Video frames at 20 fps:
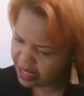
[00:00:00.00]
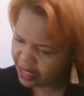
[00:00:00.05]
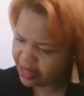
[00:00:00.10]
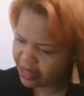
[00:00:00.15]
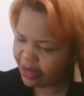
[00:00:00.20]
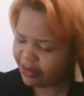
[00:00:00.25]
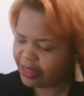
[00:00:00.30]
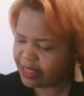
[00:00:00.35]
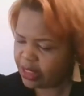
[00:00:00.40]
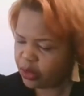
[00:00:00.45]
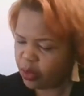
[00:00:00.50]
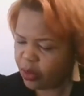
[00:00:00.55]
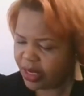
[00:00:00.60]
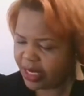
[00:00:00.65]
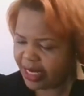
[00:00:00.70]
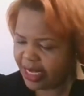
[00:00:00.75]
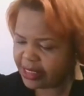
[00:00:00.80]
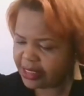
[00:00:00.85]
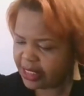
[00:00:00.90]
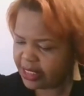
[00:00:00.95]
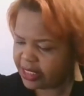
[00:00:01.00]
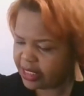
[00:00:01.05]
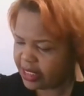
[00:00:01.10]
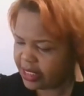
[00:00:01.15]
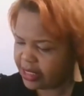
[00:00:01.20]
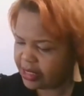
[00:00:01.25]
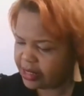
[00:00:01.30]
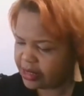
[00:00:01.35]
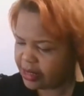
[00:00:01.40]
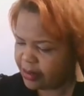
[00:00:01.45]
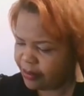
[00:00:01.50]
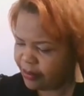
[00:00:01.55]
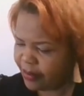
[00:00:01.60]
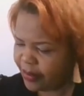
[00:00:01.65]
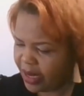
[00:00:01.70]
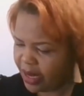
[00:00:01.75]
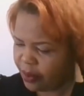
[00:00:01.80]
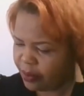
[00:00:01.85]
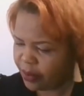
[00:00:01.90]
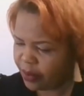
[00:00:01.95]
There is an organization in
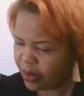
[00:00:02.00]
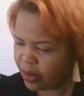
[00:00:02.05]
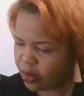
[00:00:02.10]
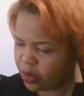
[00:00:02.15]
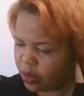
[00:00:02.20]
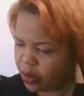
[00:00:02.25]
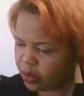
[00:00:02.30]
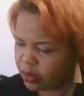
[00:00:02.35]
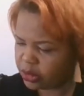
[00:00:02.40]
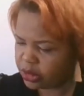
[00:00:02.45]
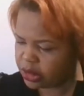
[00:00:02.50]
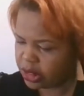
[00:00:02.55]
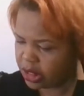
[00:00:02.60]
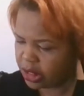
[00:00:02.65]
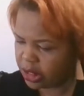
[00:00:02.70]
Zimbabwe called